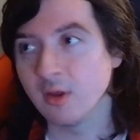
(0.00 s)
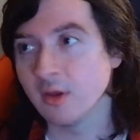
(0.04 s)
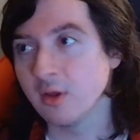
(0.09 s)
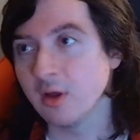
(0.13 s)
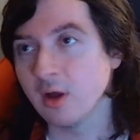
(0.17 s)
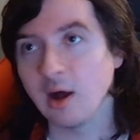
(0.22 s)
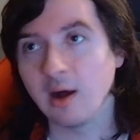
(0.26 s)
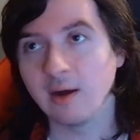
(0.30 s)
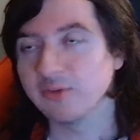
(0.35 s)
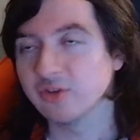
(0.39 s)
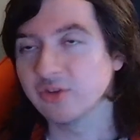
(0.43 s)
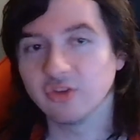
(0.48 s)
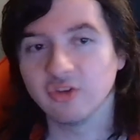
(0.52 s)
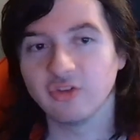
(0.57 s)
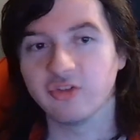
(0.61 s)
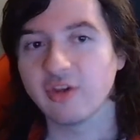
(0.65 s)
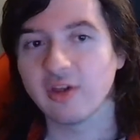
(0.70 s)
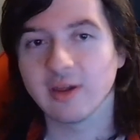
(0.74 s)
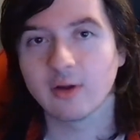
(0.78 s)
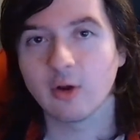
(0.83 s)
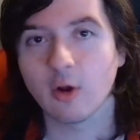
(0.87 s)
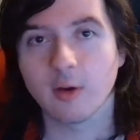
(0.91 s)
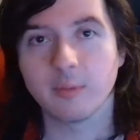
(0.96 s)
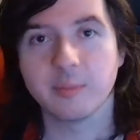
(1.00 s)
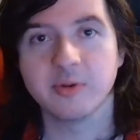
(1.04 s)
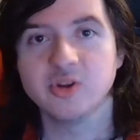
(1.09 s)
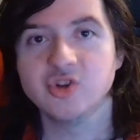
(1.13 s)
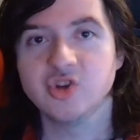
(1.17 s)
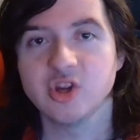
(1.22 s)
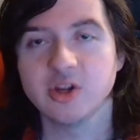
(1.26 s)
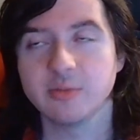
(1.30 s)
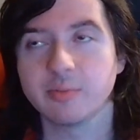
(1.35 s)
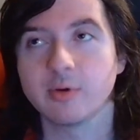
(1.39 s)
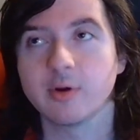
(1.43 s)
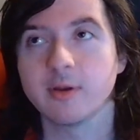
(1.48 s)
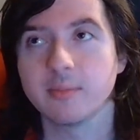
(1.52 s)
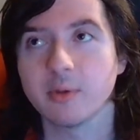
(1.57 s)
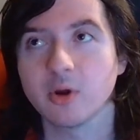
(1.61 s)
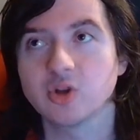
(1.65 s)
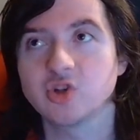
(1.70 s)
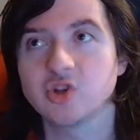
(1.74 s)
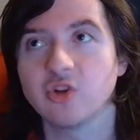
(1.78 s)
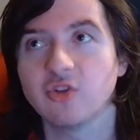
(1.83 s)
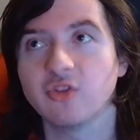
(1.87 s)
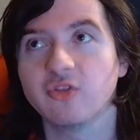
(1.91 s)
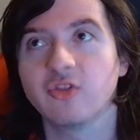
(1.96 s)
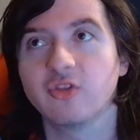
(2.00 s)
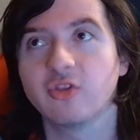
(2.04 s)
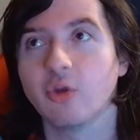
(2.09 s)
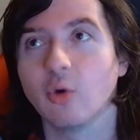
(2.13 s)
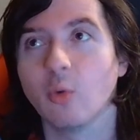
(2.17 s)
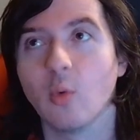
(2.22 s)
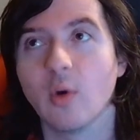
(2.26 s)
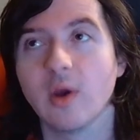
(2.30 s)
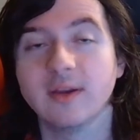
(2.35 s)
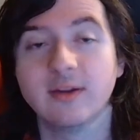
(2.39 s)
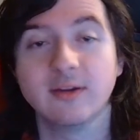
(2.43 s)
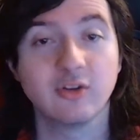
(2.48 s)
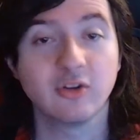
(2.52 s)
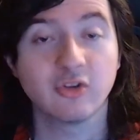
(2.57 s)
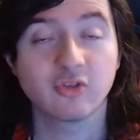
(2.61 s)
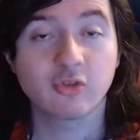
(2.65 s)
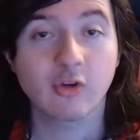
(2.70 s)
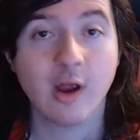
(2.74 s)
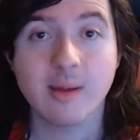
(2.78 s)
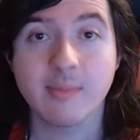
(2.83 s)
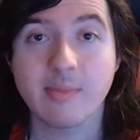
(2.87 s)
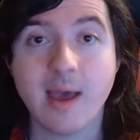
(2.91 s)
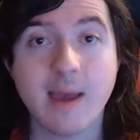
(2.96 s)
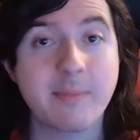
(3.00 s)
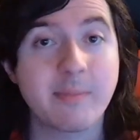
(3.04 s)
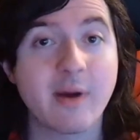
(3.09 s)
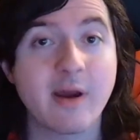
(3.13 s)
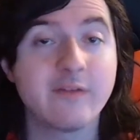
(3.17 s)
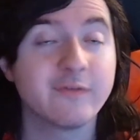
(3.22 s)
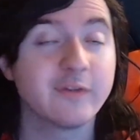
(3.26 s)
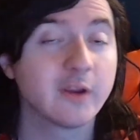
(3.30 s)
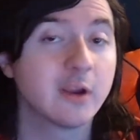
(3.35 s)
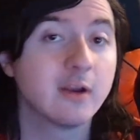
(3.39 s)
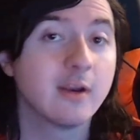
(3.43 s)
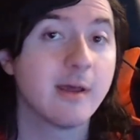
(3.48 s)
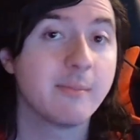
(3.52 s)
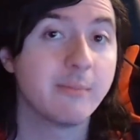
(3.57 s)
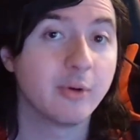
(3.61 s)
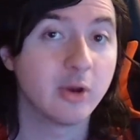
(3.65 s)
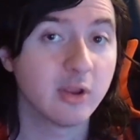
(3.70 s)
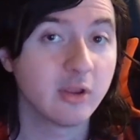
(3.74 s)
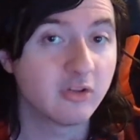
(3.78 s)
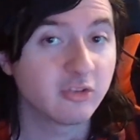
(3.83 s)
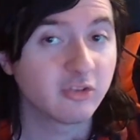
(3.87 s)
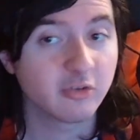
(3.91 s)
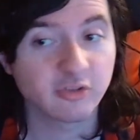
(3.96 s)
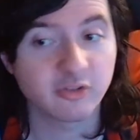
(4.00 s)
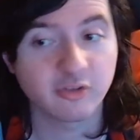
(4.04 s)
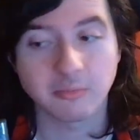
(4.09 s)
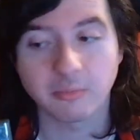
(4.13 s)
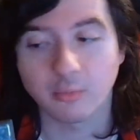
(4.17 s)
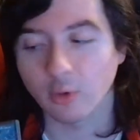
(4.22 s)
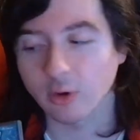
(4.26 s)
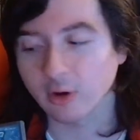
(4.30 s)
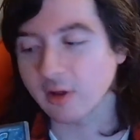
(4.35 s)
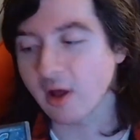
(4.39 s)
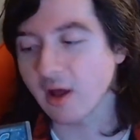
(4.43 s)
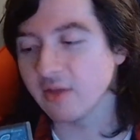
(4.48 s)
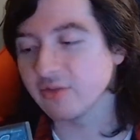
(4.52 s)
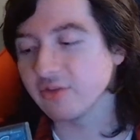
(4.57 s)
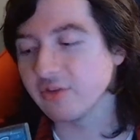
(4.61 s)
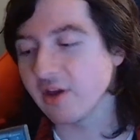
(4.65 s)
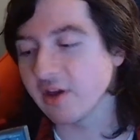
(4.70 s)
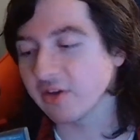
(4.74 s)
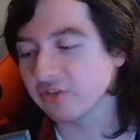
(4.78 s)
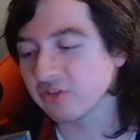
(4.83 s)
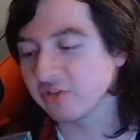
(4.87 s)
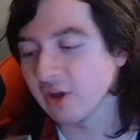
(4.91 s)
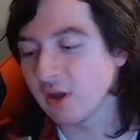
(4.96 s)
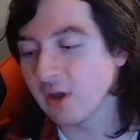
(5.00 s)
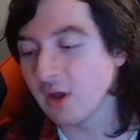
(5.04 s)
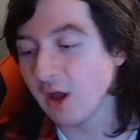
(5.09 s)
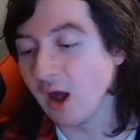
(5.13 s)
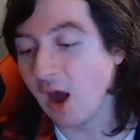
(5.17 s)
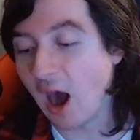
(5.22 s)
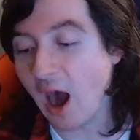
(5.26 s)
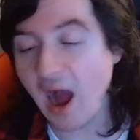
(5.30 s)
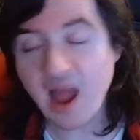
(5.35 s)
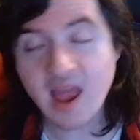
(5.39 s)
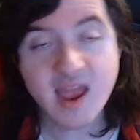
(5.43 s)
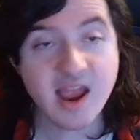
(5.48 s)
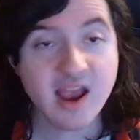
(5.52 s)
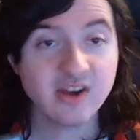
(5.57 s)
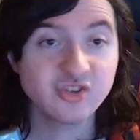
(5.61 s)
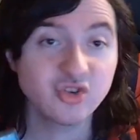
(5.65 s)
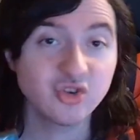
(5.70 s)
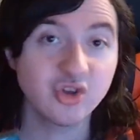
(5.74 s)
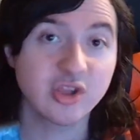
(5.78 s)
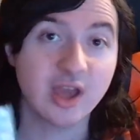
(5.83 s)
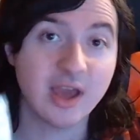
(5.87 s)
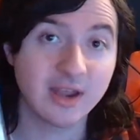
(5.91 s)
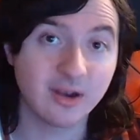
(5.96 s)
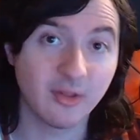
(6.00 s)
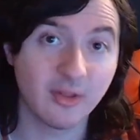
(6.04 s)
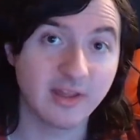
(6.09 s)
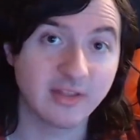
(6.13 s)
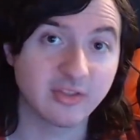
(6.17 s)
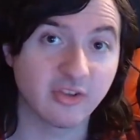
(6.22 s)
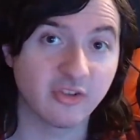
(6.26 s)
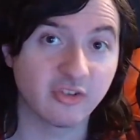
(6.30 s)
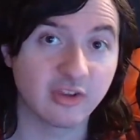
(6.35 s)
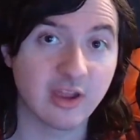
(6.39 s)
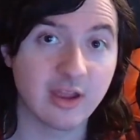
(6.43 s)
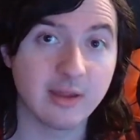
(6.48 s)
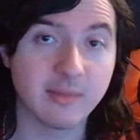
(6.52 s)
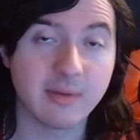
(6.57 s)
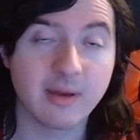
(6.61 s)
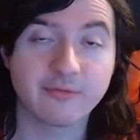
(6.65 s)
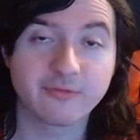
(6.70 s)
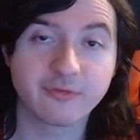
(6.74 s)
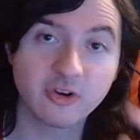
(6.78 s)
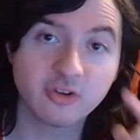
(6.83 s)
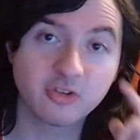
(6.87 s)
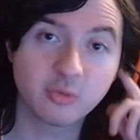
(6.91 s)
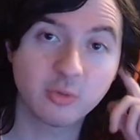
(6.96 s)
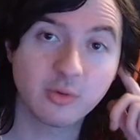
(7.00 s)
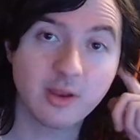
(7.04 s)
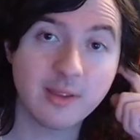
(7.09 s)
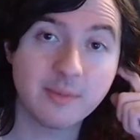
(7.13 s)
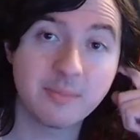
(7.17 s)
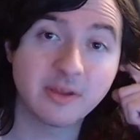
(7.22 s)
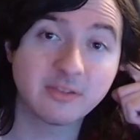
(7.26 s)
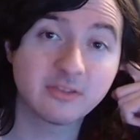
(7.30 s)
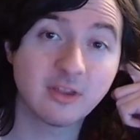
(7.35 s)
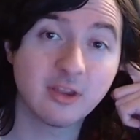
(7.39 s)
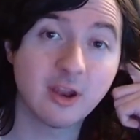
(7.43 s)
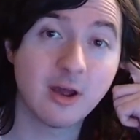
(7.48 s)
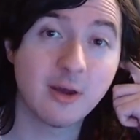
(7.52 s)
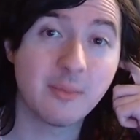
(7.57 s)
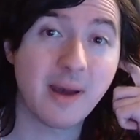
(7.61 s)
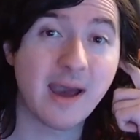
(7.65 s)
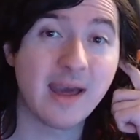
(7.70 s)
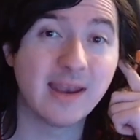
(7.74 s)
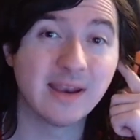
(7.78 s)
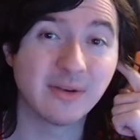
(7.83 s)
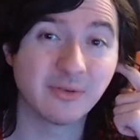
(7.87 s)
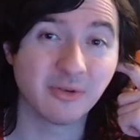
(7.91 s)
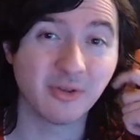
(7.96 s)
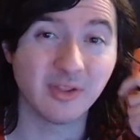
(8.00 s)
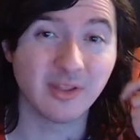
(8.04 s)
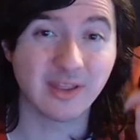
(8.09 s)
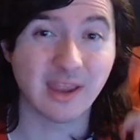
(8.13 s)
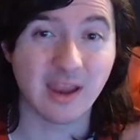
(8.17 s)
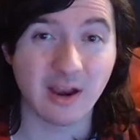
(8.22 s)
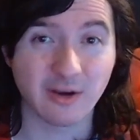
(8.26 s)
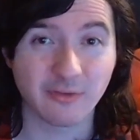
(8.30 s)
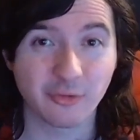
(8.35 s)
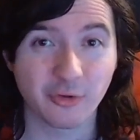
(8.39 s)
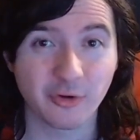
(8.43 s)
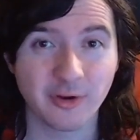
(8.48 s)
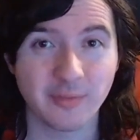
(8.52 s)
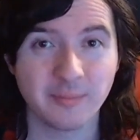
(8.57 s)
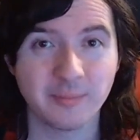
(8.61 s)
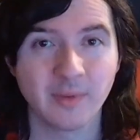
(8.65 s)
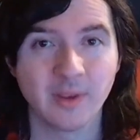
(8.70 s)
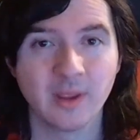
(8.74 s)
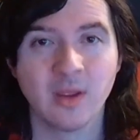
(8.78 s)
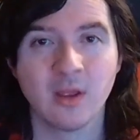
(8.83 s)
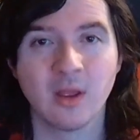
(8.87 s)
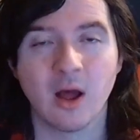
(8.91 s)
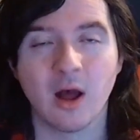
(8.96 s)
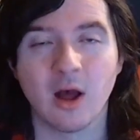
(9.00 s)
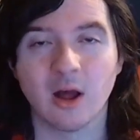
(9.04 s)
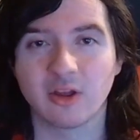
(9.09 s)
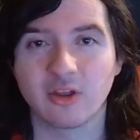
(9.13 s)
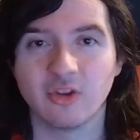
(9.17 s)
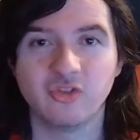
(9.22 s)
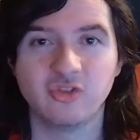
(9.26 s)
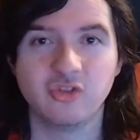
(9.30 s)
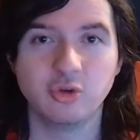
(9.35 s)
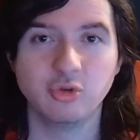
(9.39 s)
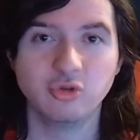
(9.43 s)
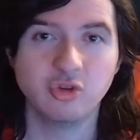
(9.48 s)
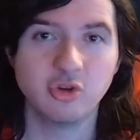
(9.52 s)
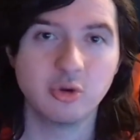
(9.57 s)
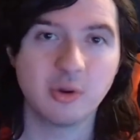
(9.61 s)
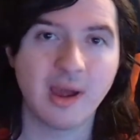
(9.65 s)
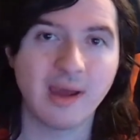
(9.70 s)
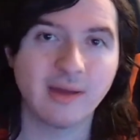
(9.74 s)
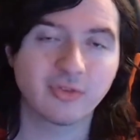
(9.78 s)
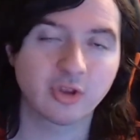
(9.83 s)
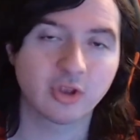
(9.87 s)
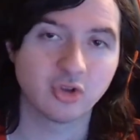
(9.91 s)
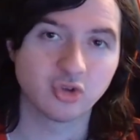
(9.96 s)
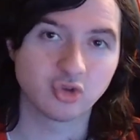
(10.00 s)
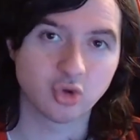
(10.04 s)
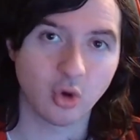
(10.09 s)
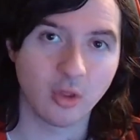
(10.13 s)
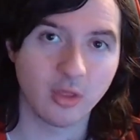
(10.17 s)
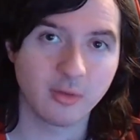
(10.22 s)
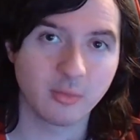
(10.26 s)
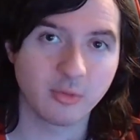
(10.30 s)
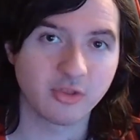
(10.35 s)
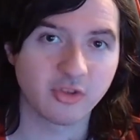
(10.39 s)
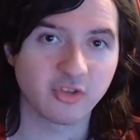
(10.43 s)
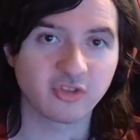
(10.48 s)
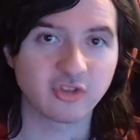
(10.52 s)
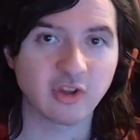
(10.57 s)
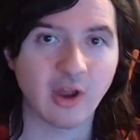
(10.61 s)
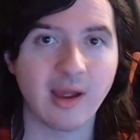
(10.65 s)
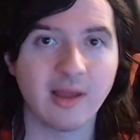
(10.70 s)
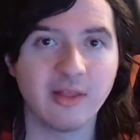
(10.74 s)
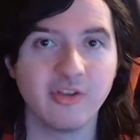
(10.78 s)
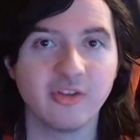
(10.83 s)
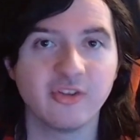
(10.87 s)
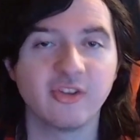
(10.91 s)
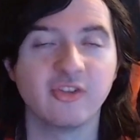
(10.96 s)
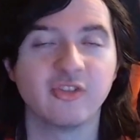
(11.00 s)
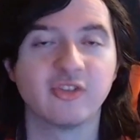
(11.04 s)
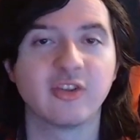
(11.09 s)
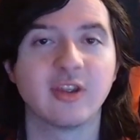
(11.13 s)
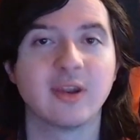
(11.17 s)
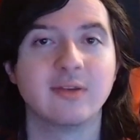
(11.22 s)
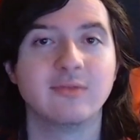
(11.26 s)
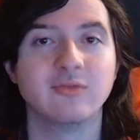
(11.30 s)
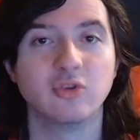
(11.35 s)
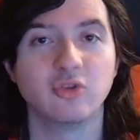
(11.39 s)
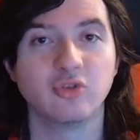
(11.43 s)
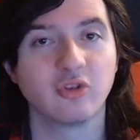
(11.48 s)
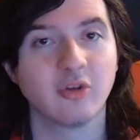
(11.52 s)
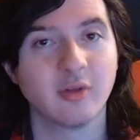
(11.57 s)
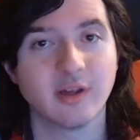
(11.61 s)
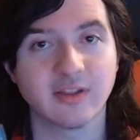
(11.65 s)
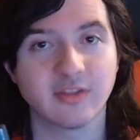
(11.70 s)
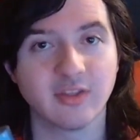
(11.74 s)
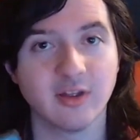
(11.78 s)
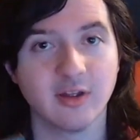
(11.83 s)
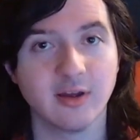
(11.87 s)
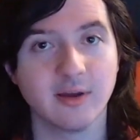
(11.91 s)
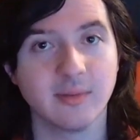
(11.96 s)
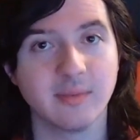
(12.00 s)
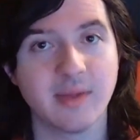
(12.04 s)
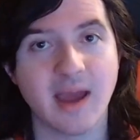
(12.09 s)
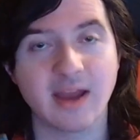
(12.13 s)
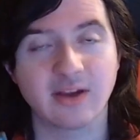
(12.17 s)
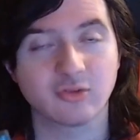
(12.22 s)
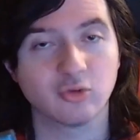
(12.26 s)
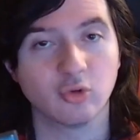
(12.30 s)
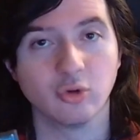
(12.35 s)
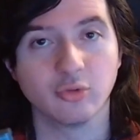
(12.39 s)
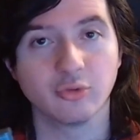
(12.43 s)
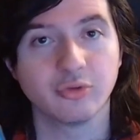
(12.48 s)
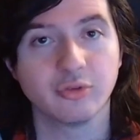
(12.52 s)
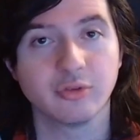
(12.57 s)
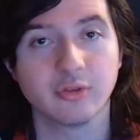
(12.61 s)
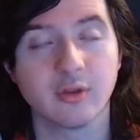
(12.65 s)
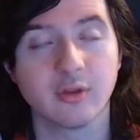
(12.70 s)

Obviously saying RPG pretty much is the way to describe that, but I figured I'd put it into some more context. I actually kind of like this game. At first when I picked it up, I didn't really care for it, because you do have to control it with the stylus instead of using like the actual